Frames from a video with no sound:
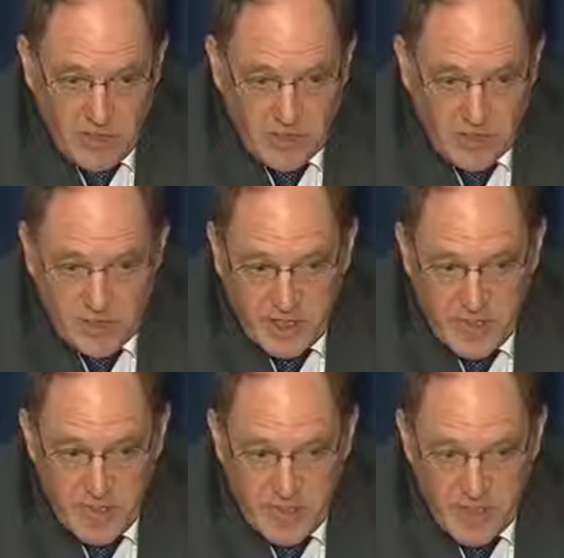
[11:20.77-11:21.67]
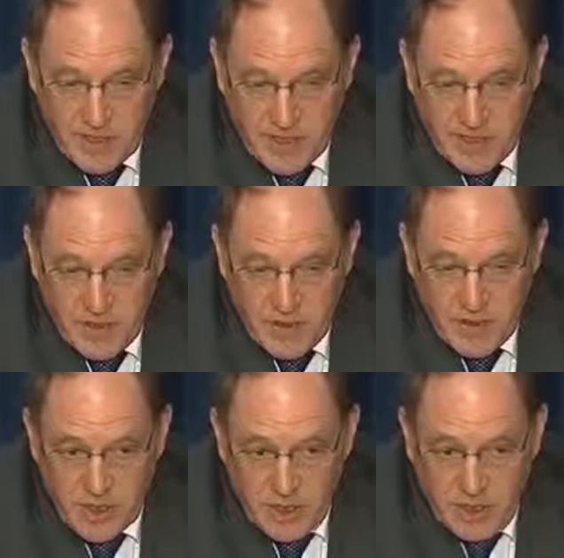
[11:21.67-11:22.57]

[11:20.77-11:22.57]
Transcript: that is to say, European standards.